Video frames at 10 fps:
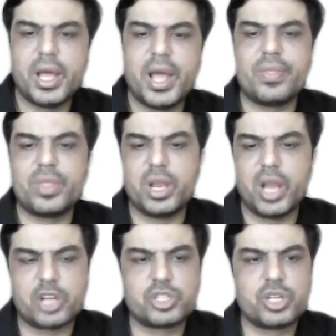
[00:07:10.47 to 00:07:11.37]
and the
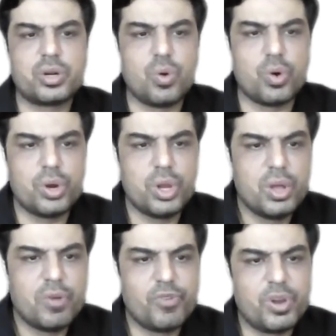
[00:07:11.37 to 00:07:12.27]
larger cone
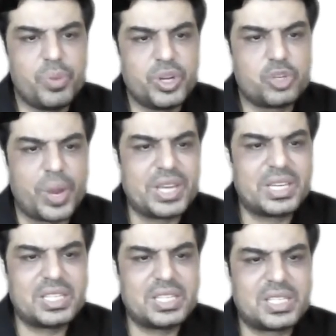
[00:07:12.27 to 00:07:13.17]
will be
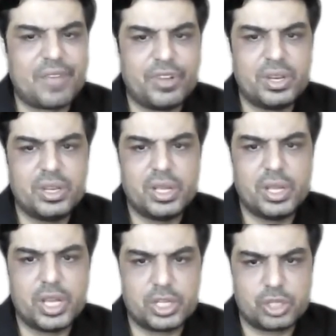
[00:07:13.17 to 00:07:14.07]
27
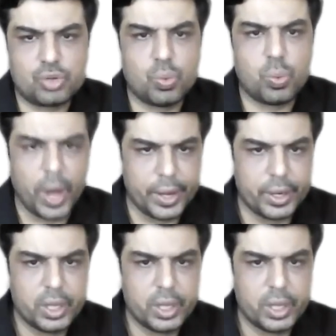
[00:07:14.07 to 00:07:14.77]
is to 1.